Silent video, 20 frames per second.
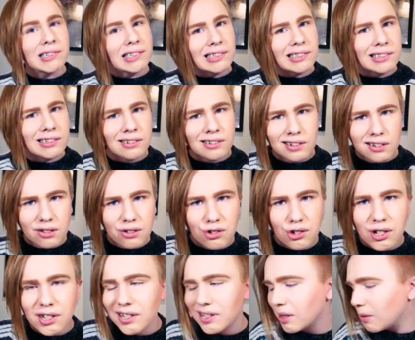box.
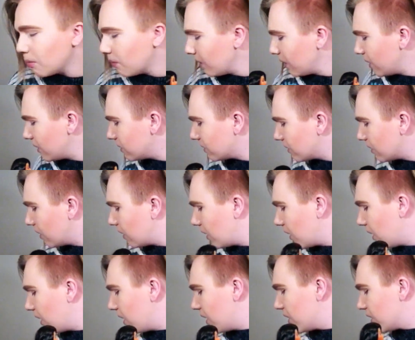Jeez Louise.
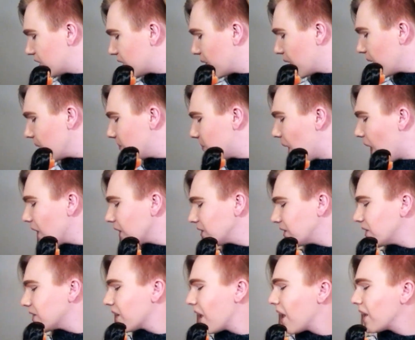So her
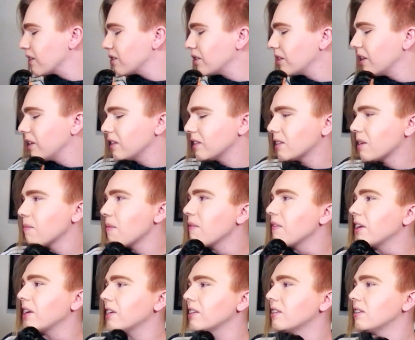box is actually, some
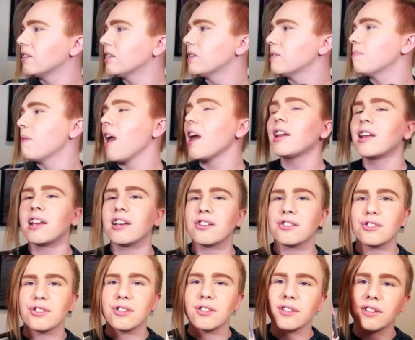of it is in
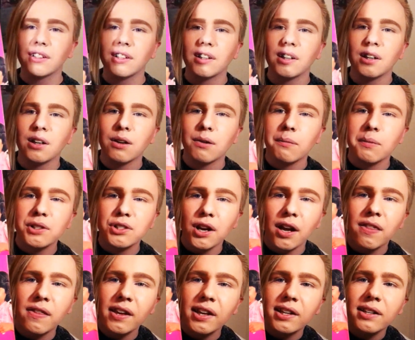Spanish, which
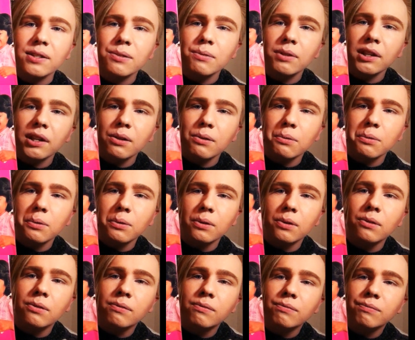I think is really
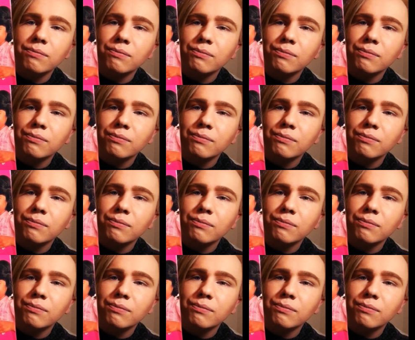cool.